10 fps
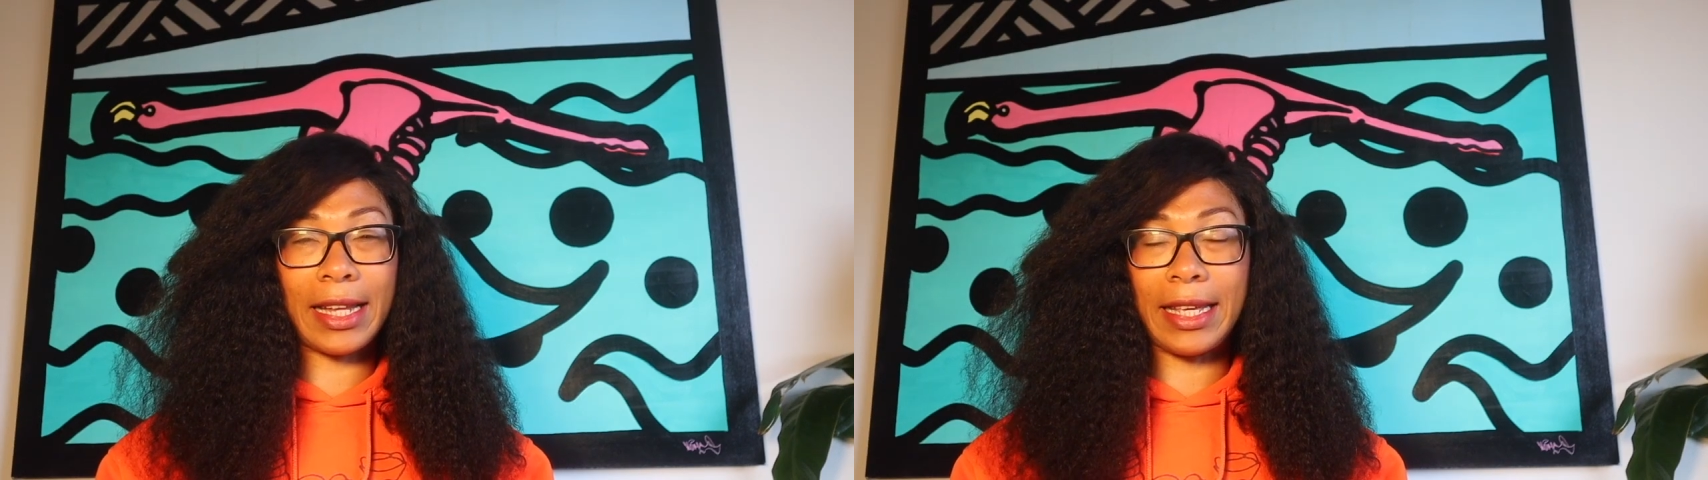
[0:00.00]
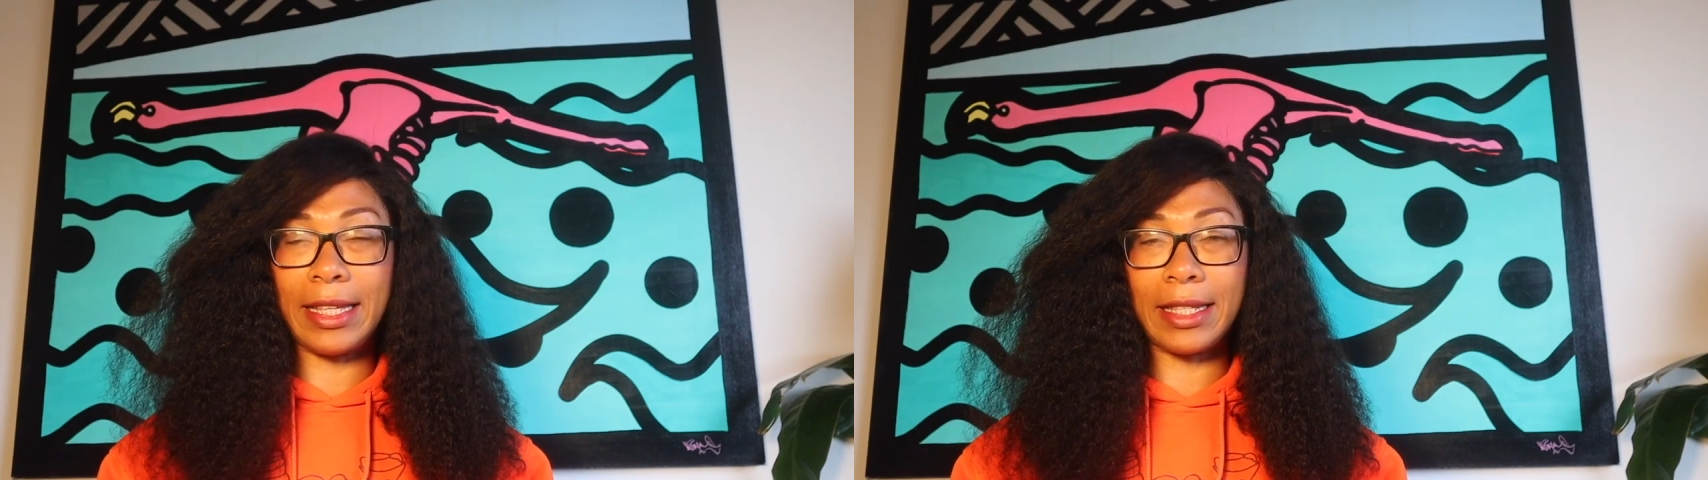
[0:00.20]

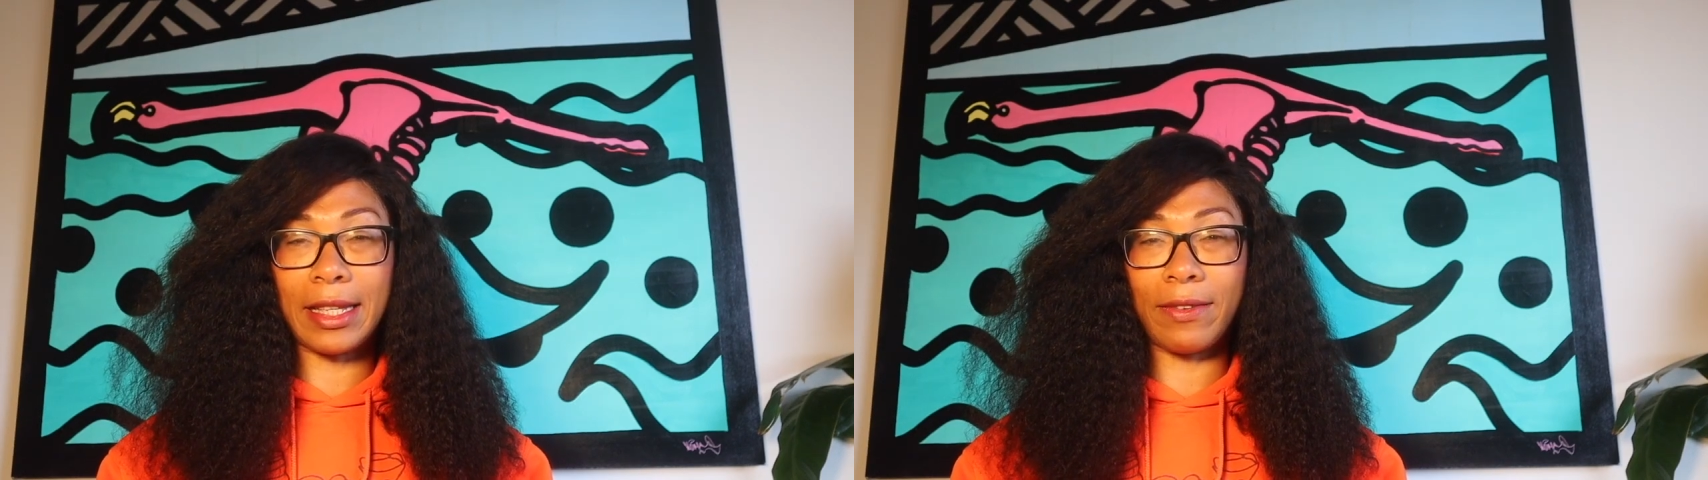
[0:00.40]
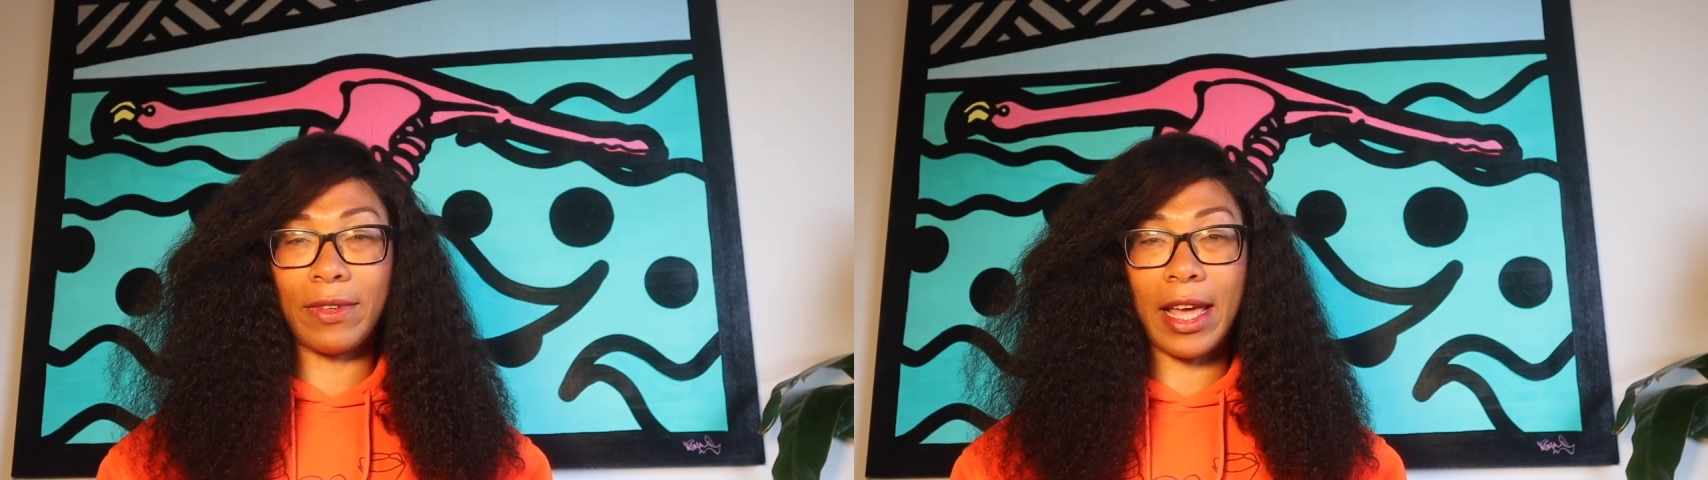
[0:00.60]

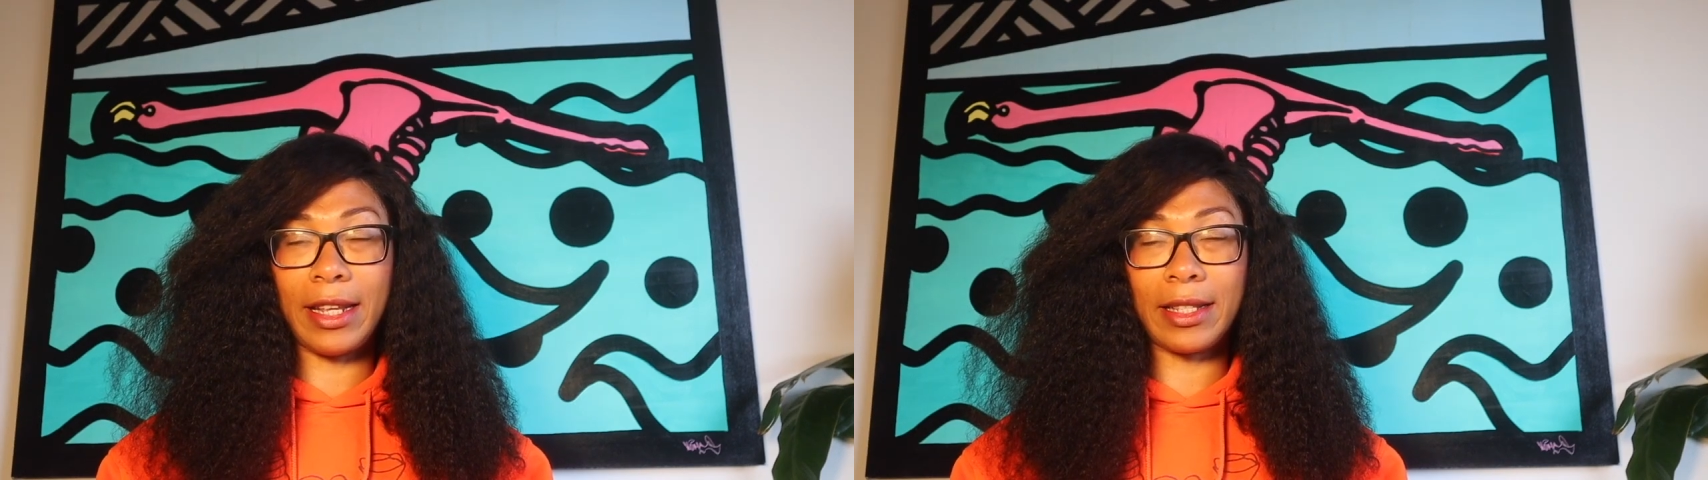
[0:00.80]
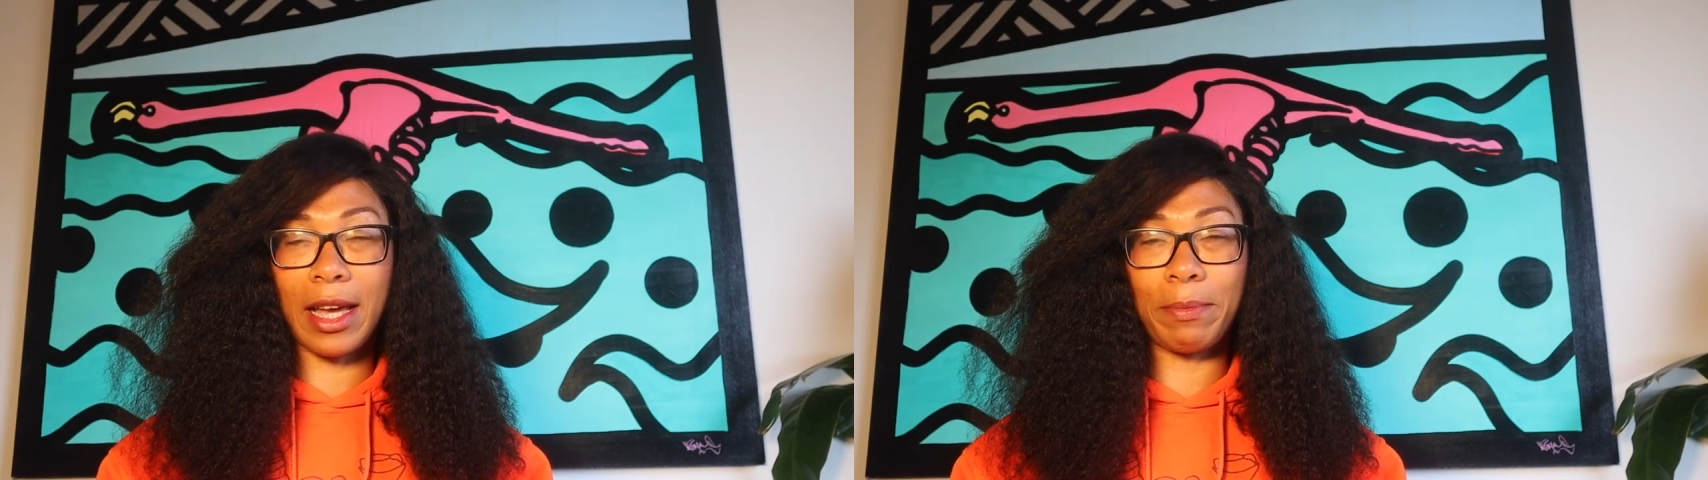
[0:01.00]
adhesive,
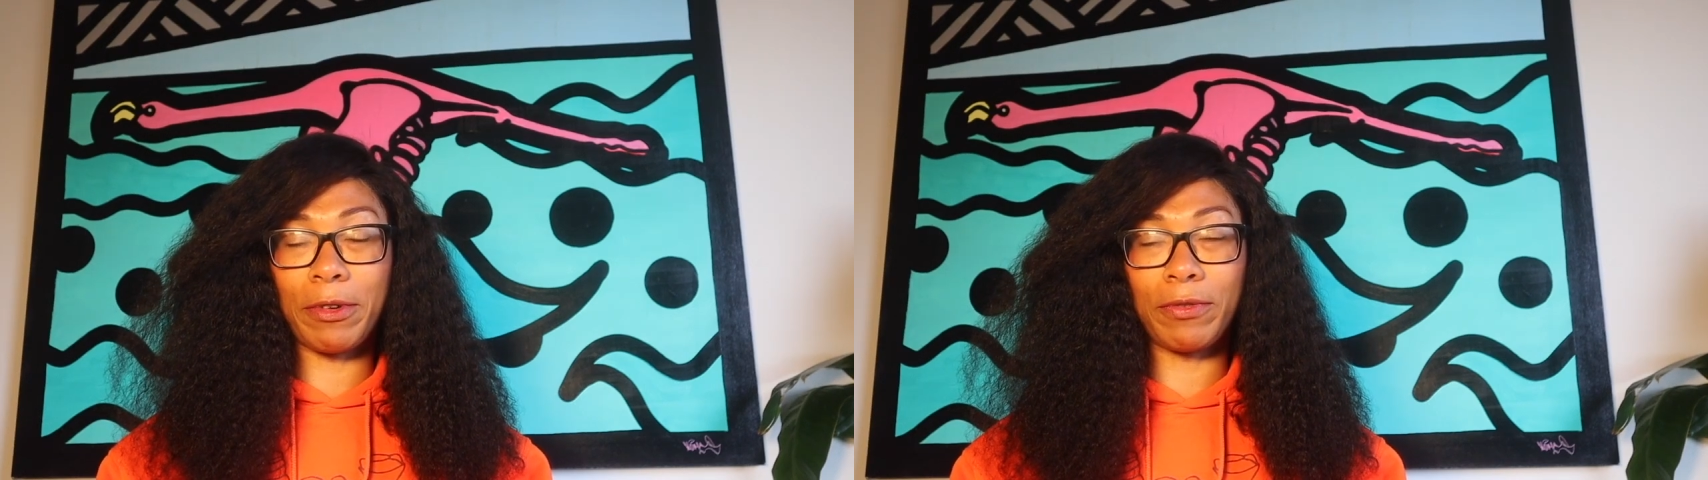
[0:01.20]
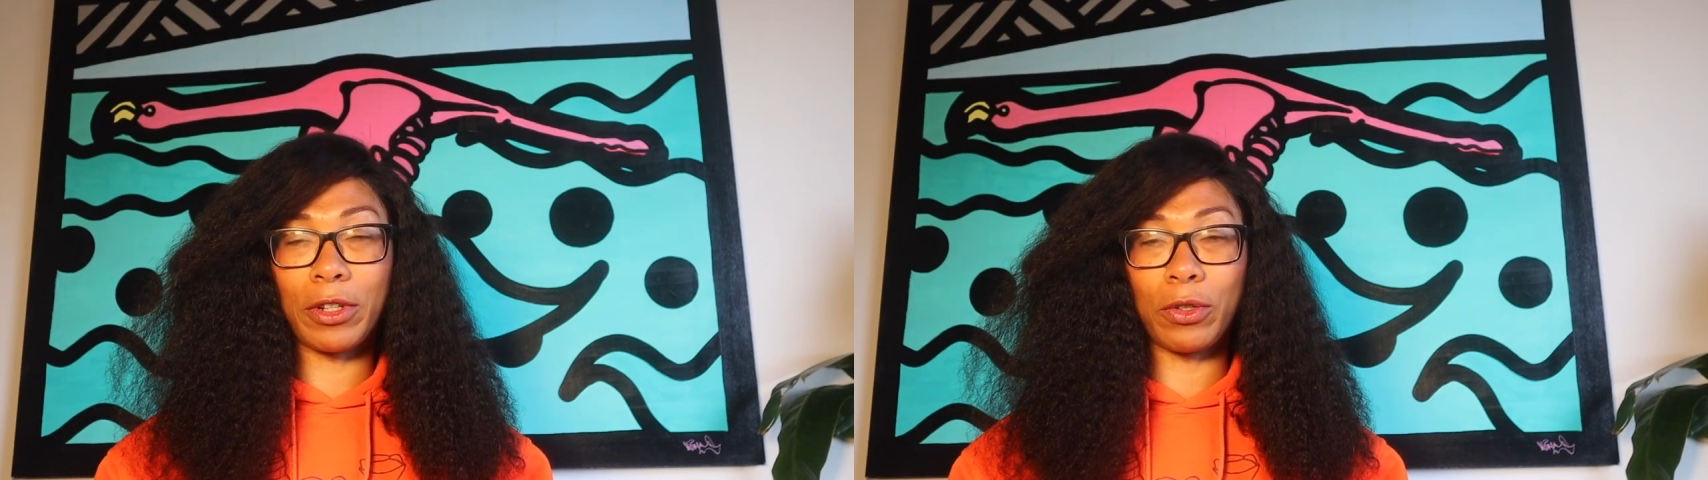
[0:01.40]
any type
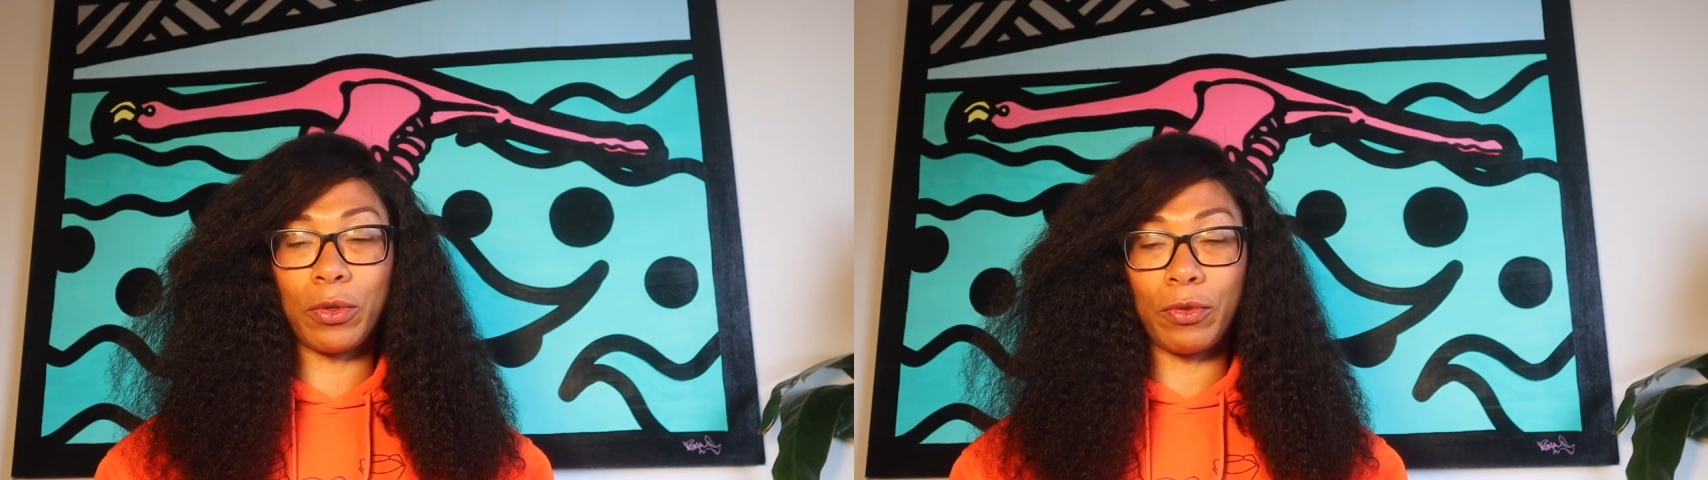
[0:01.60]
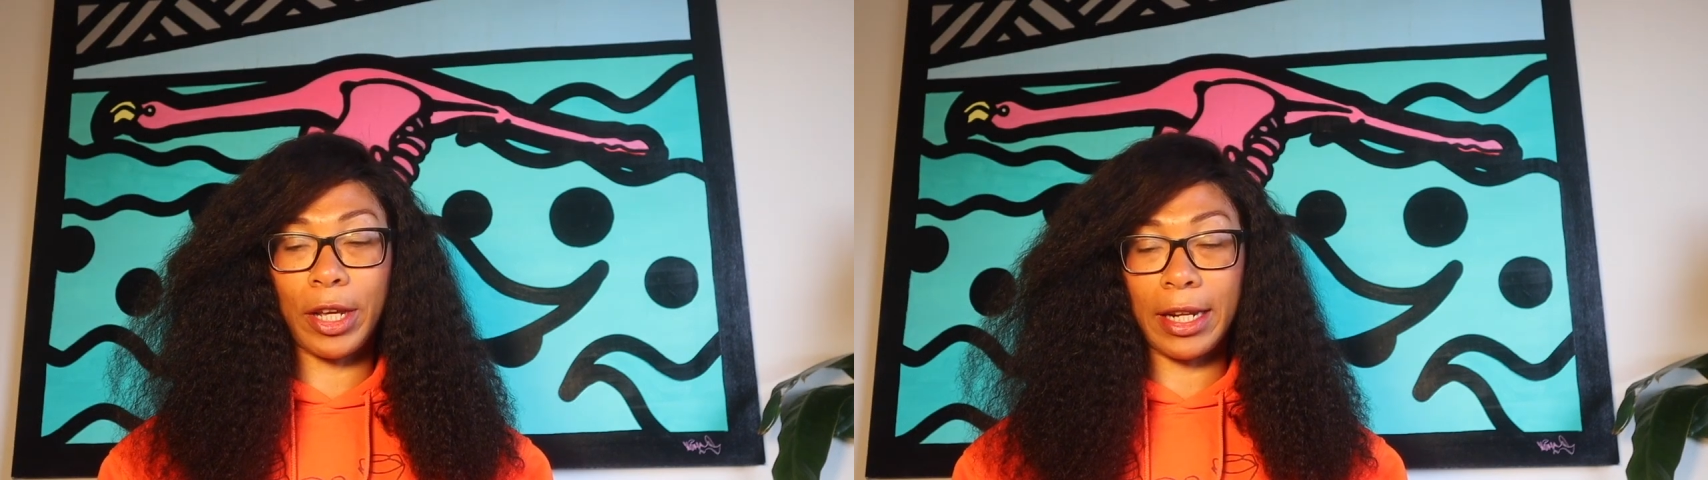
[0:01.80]
of
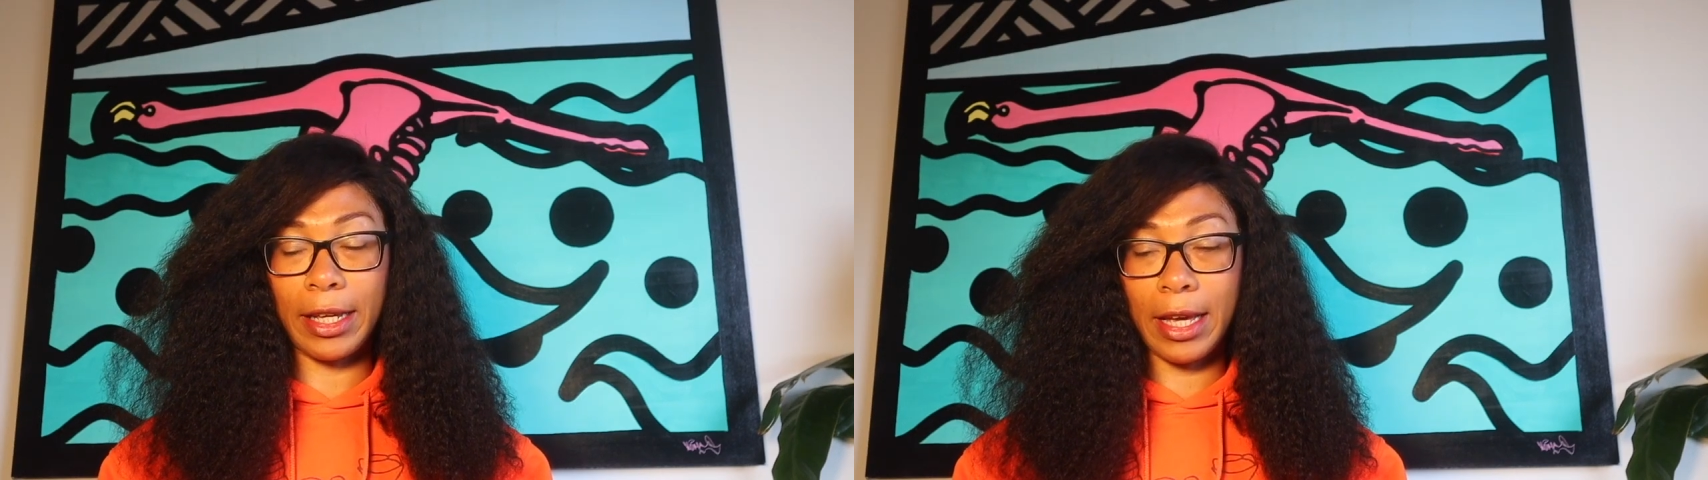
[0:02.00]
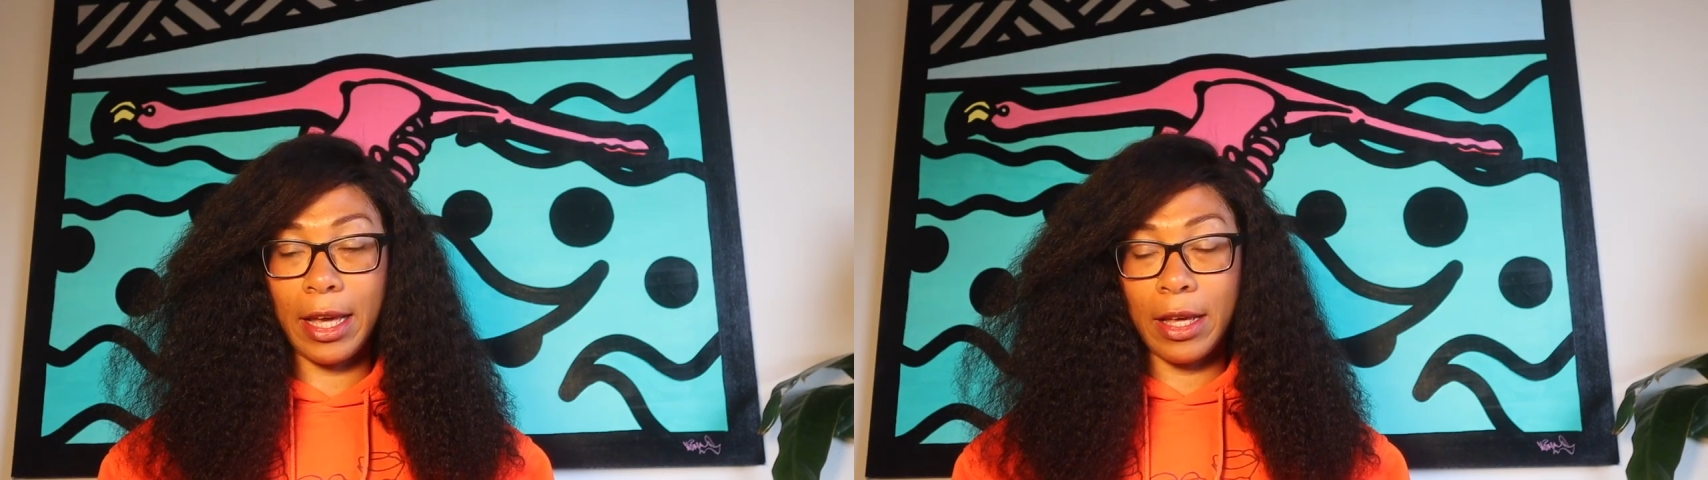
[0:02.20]
glue really